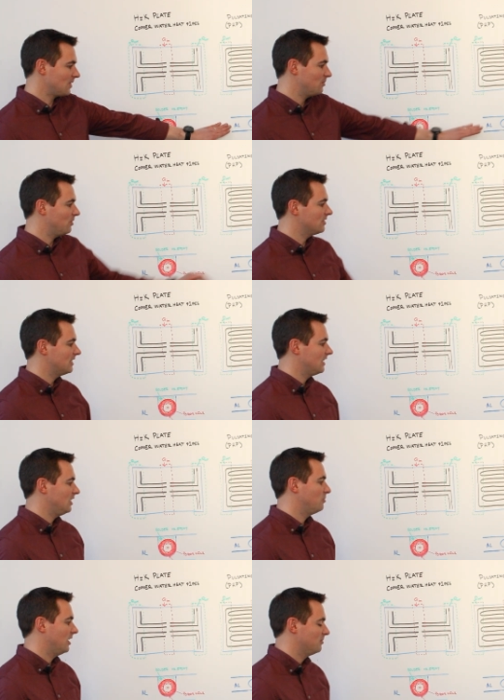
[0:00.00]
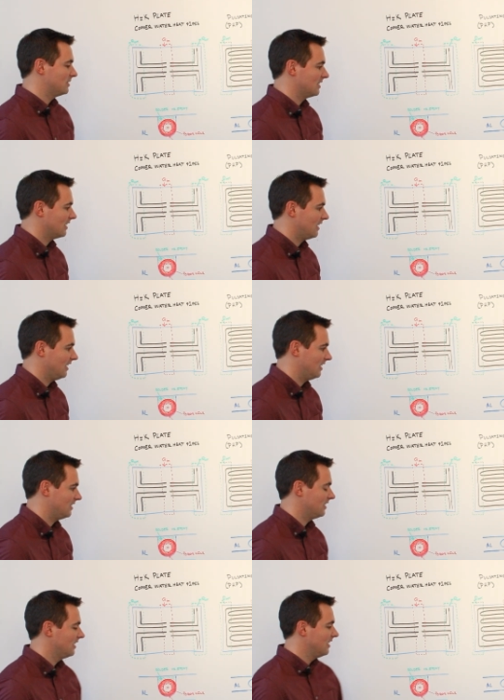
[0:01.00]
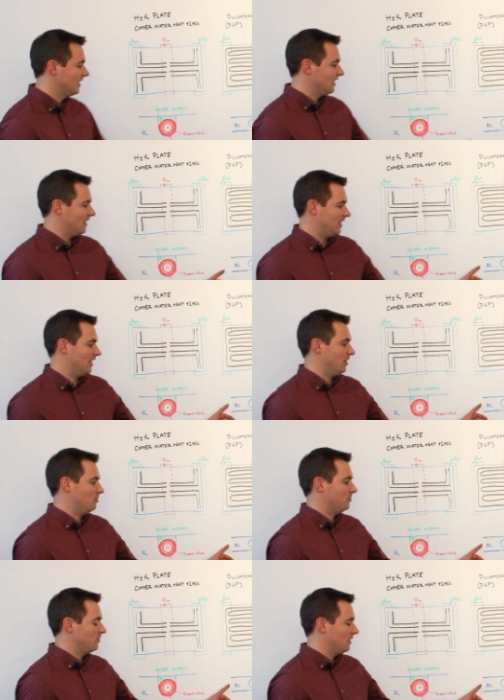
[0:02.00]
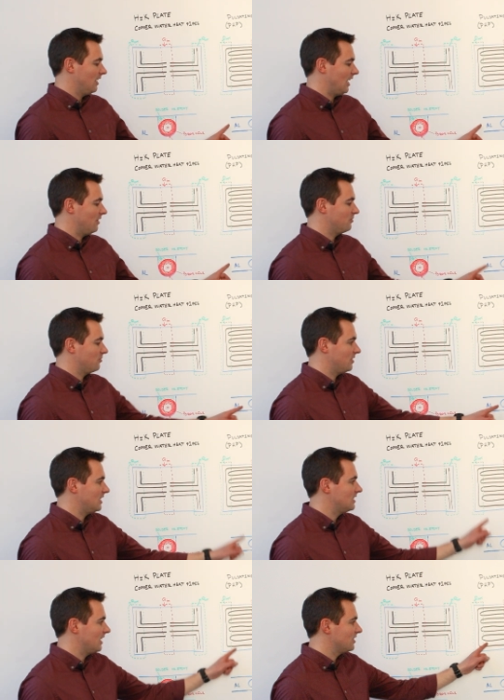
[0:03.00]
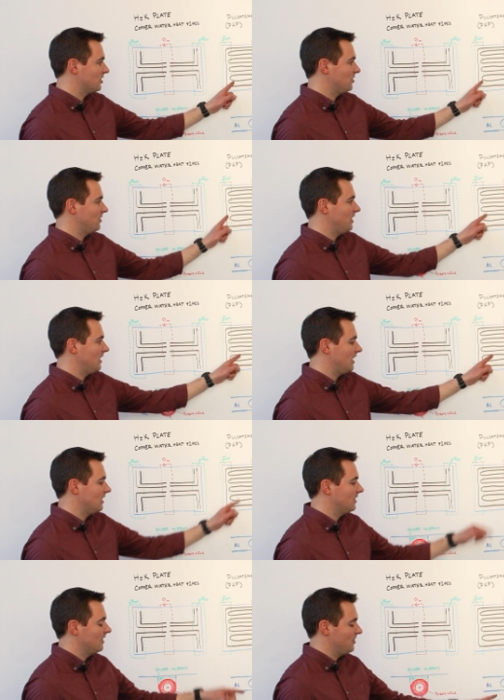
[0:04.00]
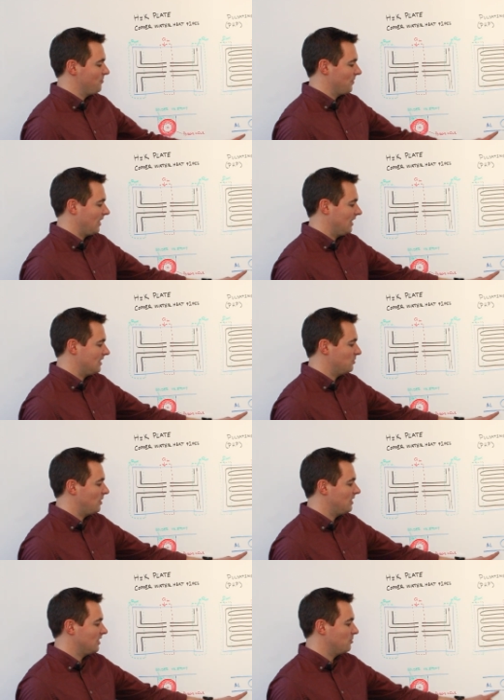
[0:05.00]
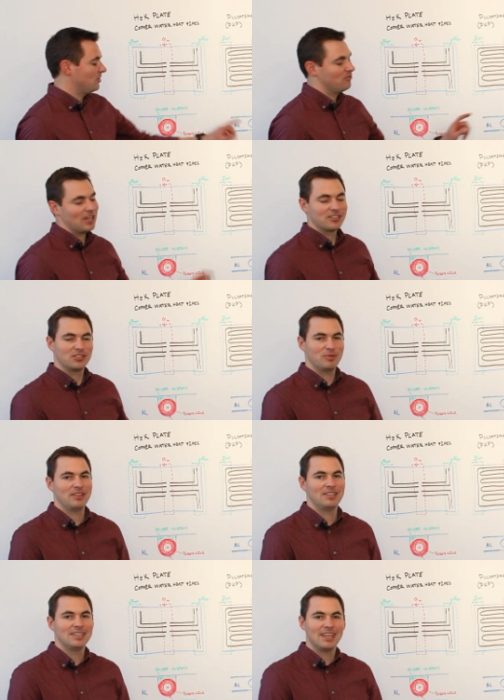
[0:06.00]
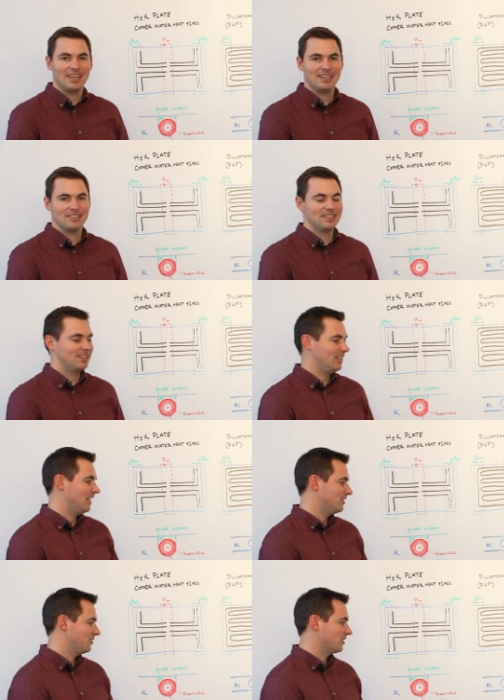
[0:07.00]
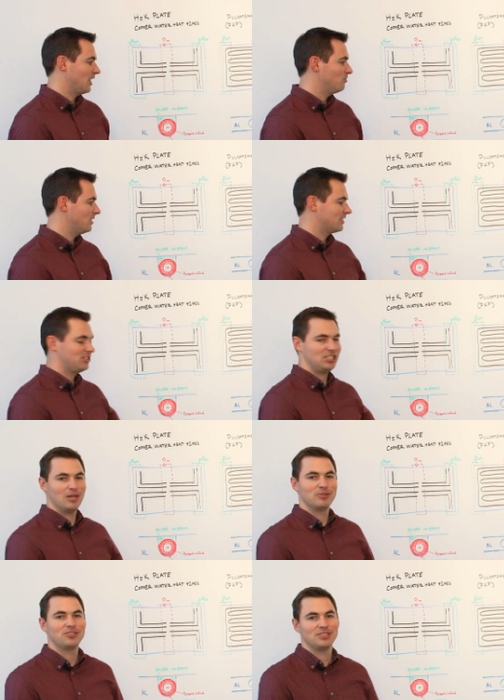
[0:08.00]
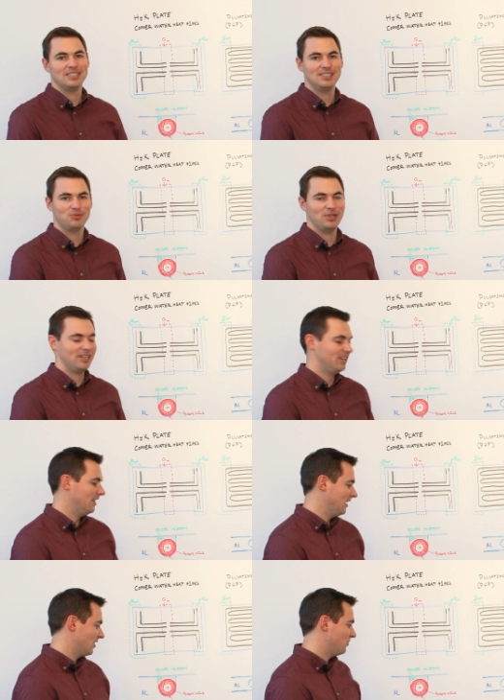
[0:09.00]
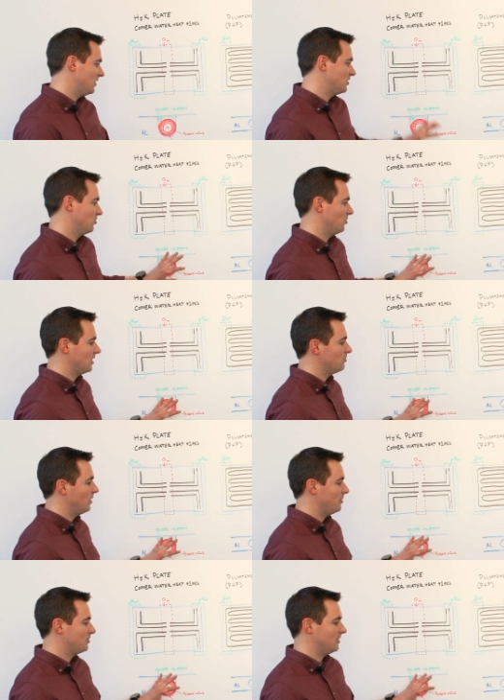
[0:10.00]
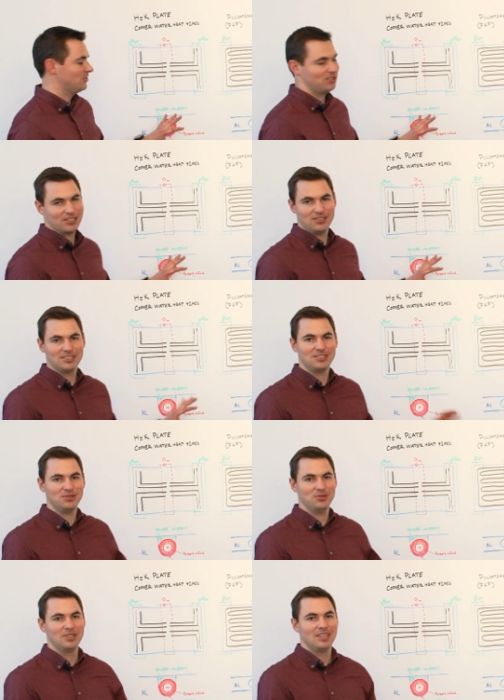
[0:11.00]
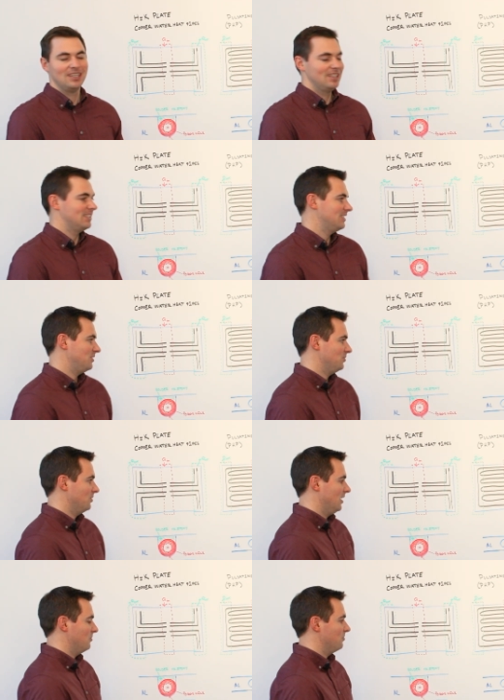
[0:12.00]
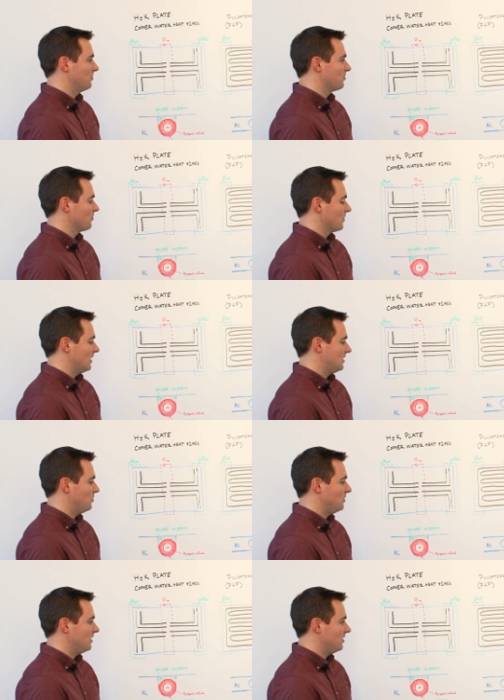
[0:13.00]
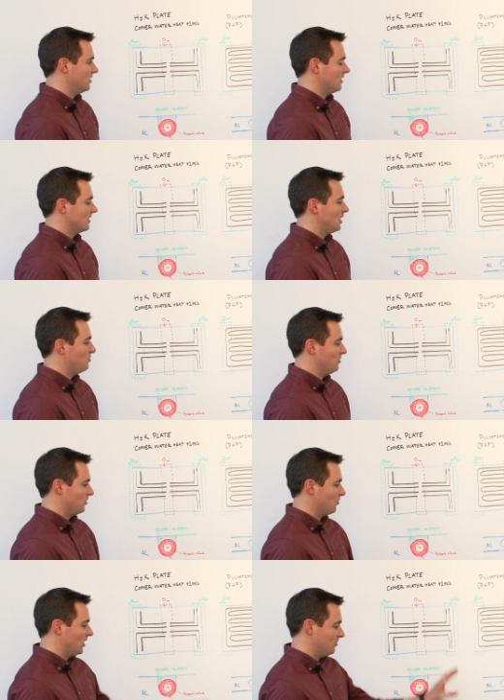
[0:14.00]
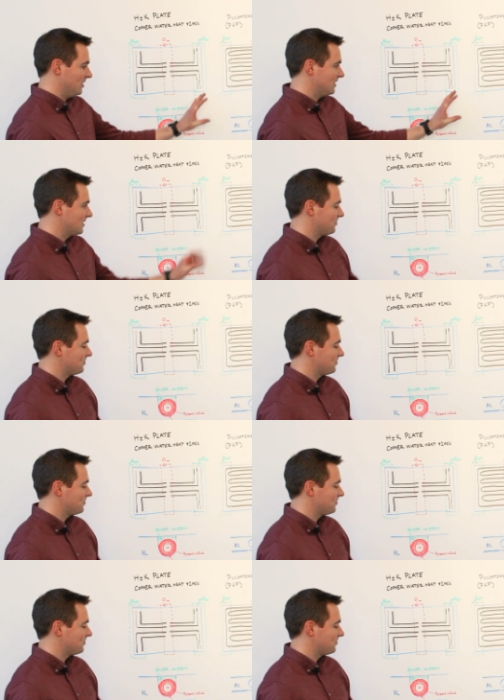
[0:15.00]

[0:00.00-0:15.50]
Pulsating heat pipes can um, have very tight turn radii and depending on the manufacturing method can handle complex geometries where conventional heat pipes may struggle to, to, um, to meet your keep-in requirements.